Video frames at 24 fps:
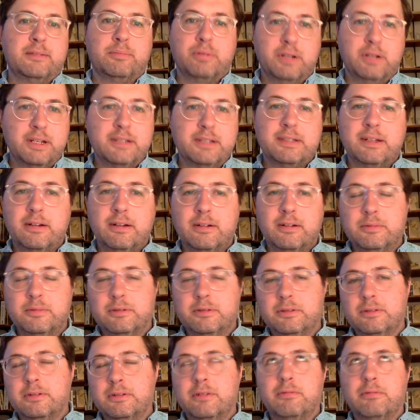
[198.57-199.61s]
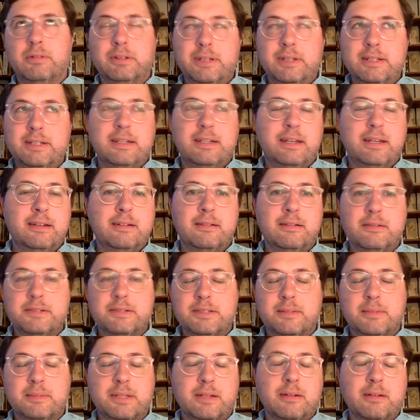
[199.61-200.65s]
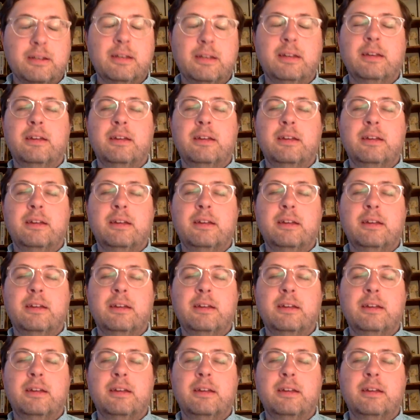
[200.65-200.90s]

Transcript: pretty terrible or really dated or something,